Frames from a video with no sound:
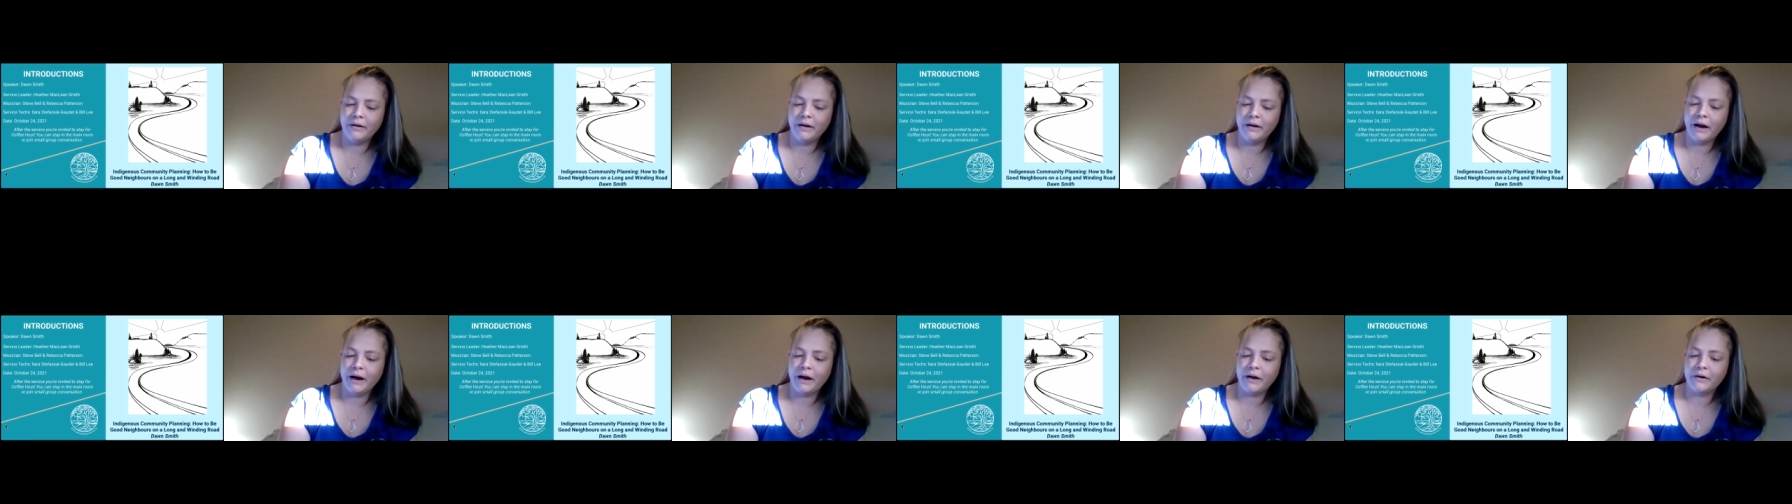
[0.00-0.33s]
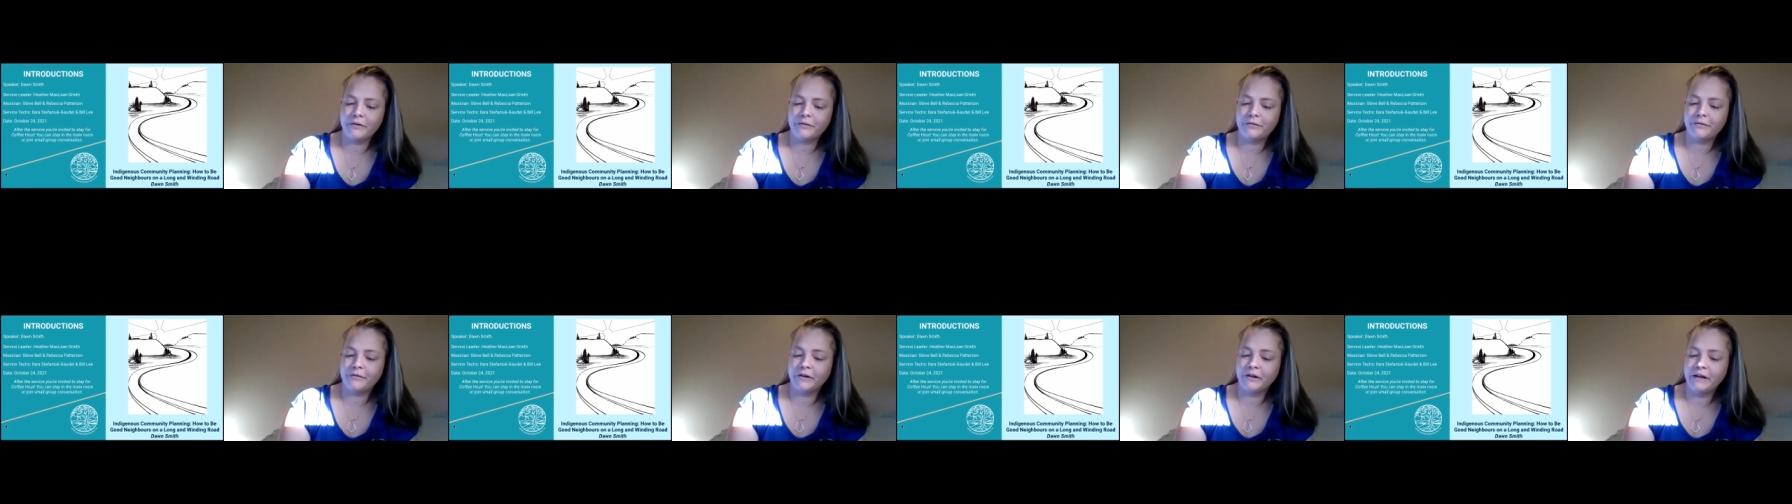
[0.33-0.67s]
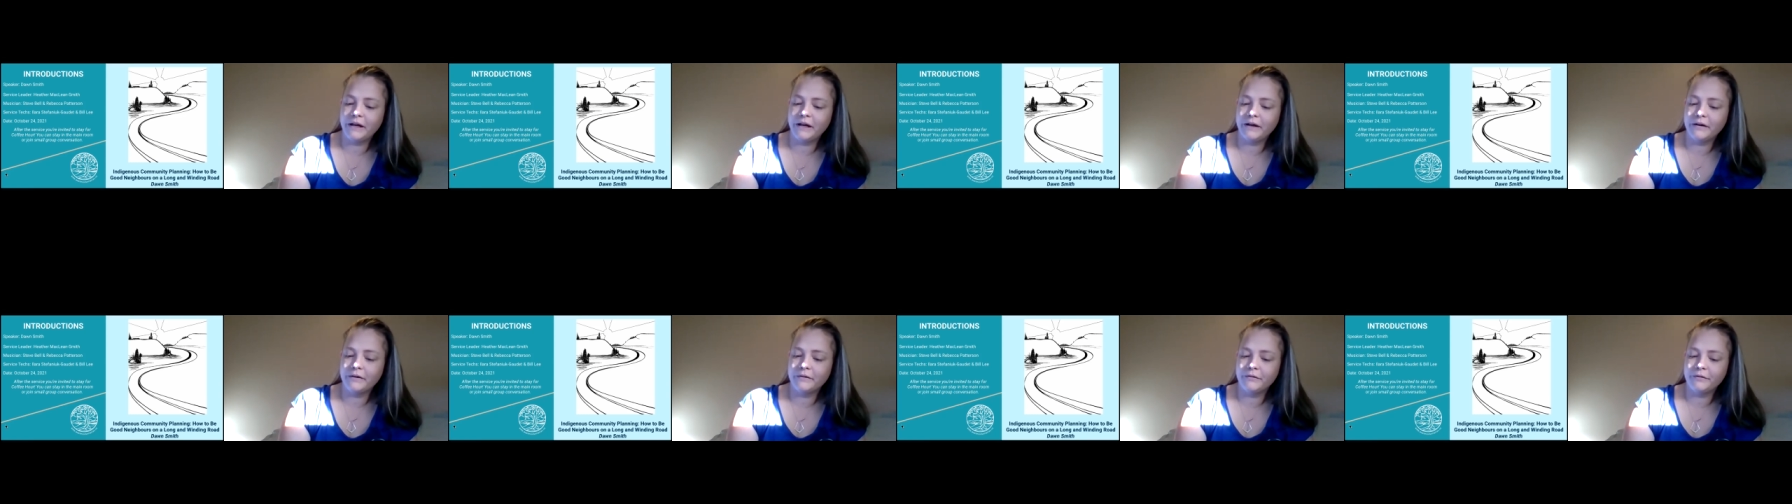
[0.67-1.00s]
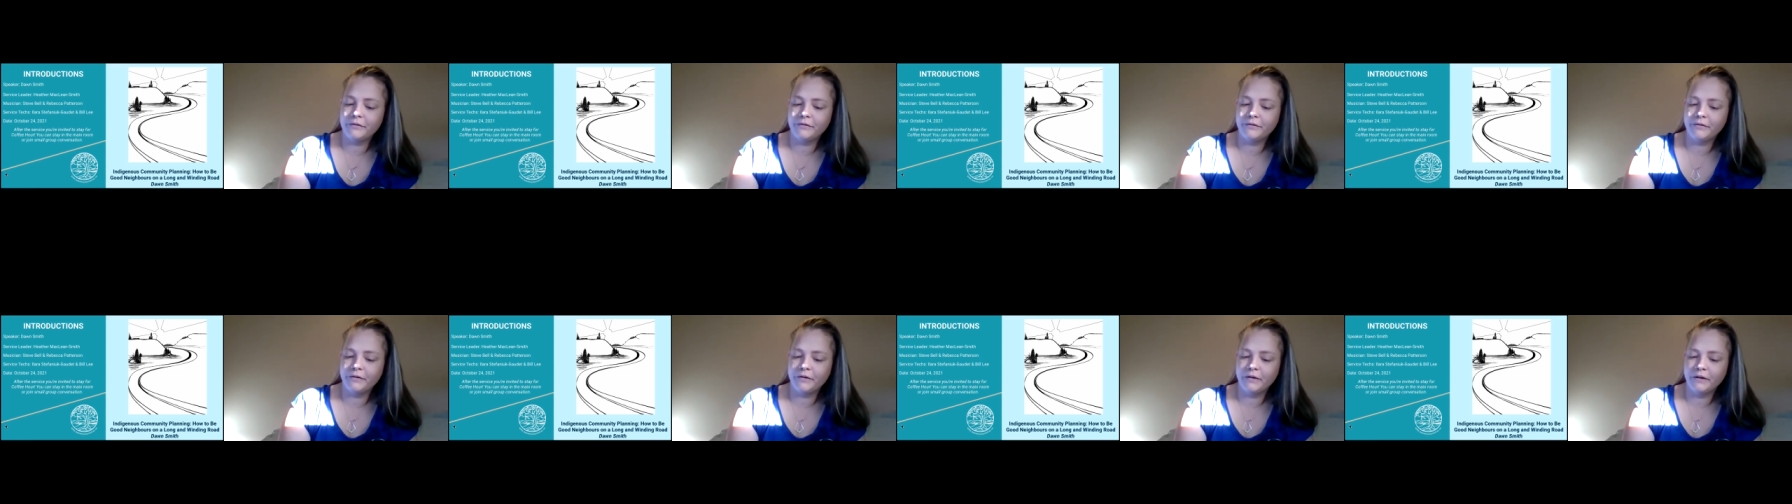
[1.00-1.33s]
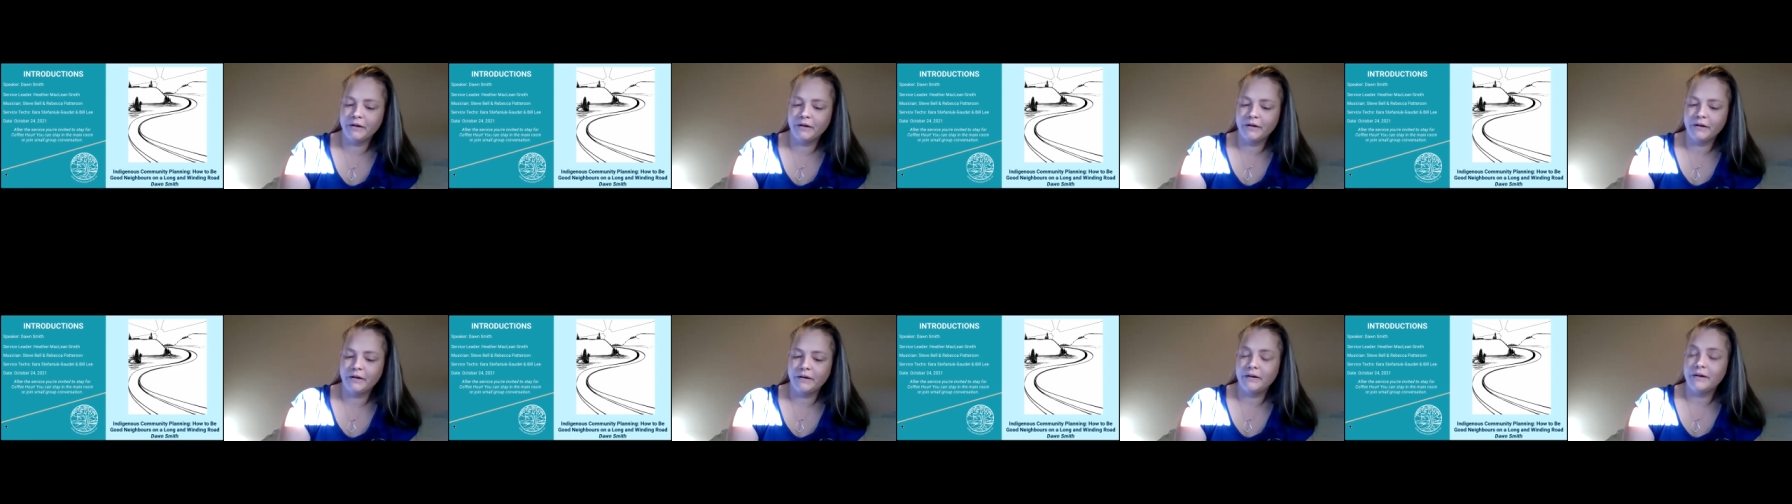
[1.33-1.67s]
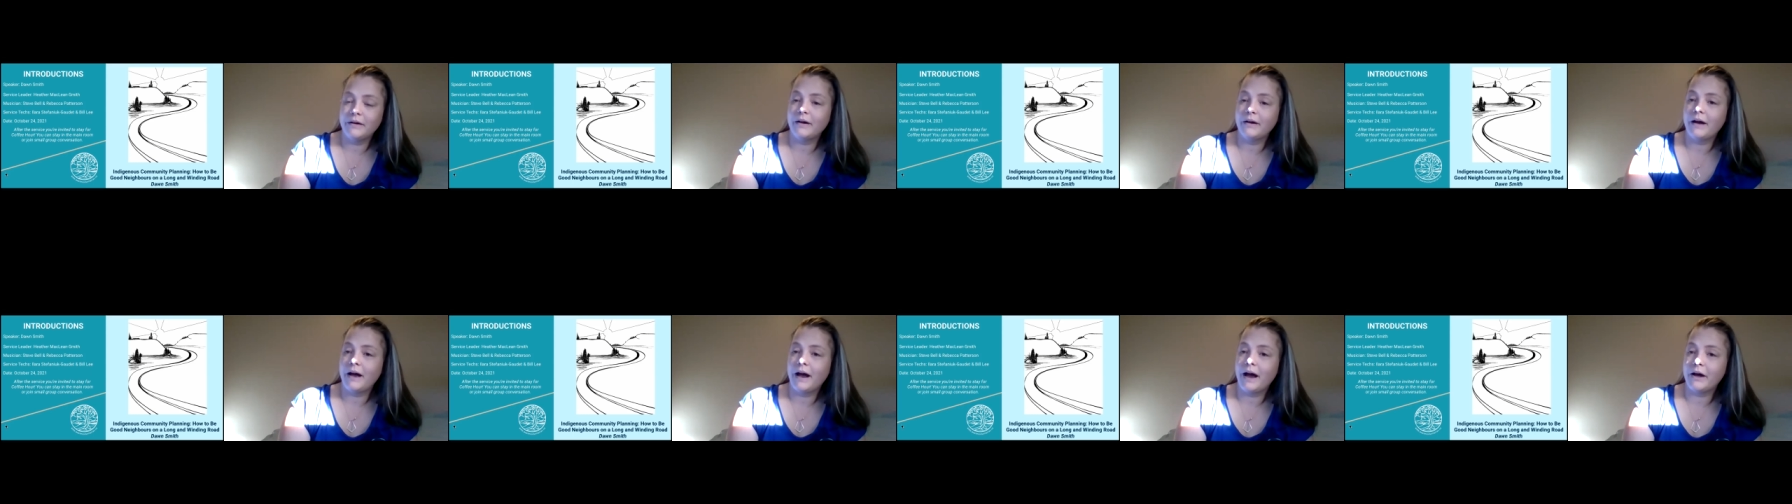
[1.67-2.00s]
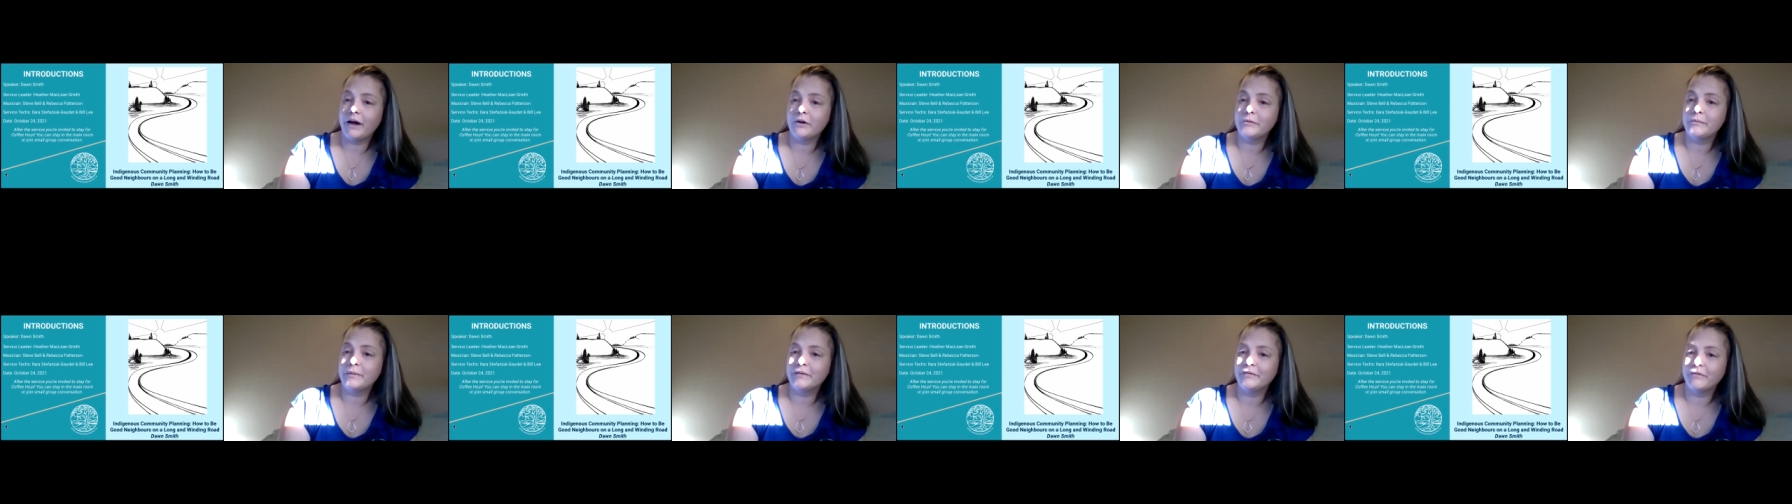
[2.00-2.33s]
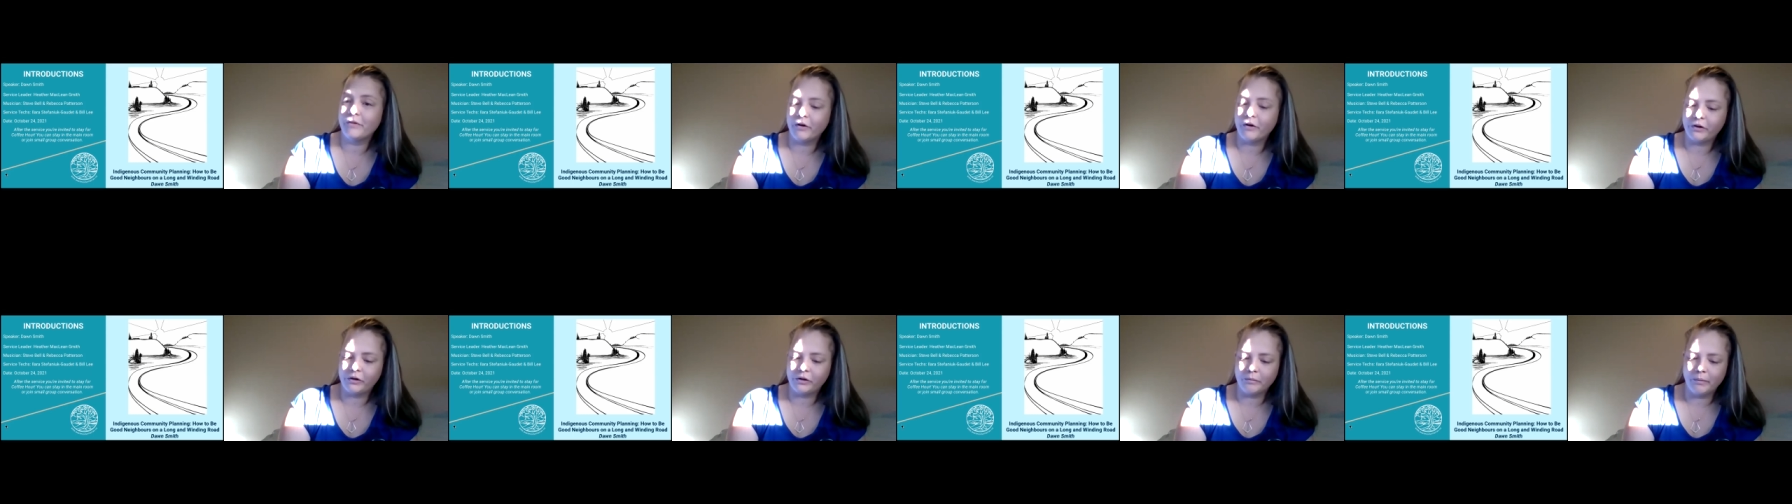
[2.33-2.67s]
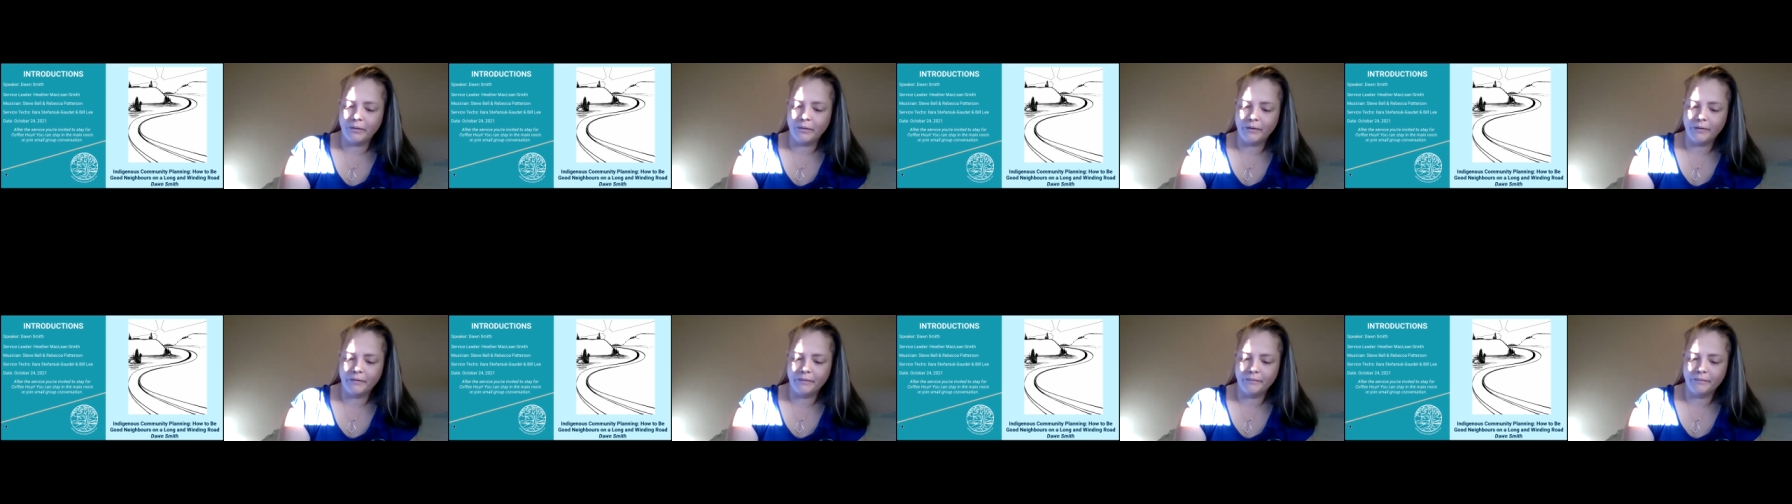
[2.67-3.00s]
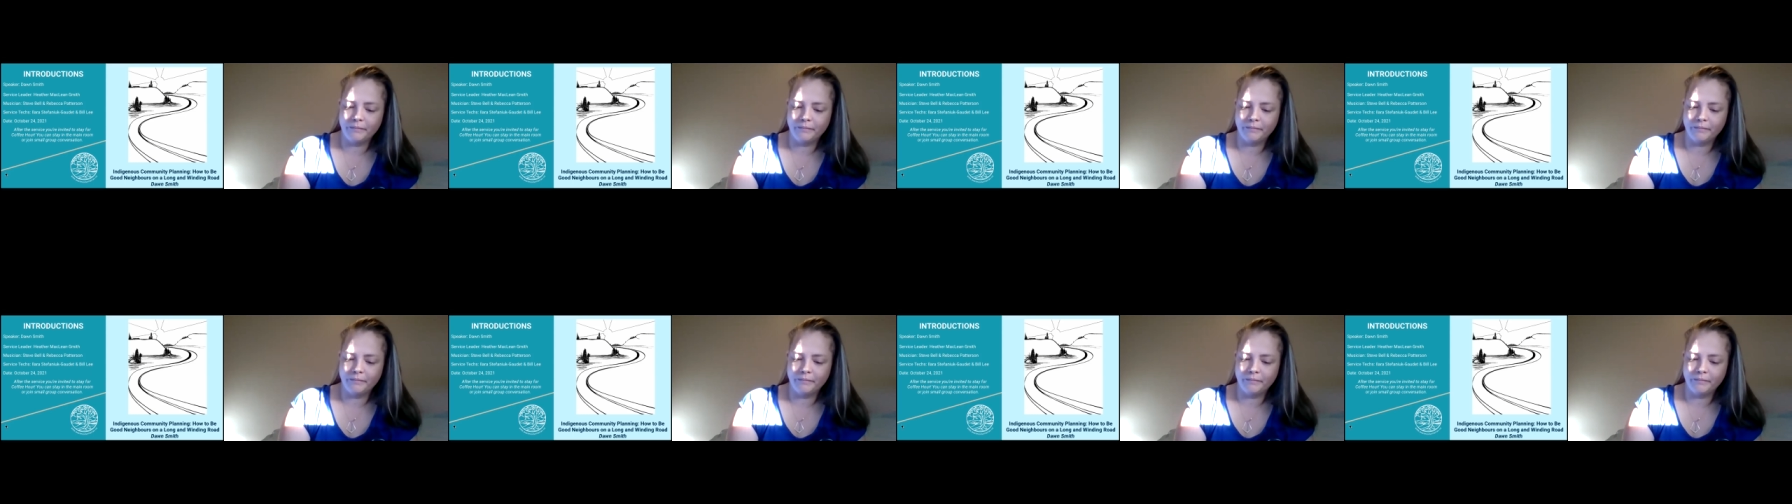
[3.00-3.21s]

how to forgive, how to be vulnerable.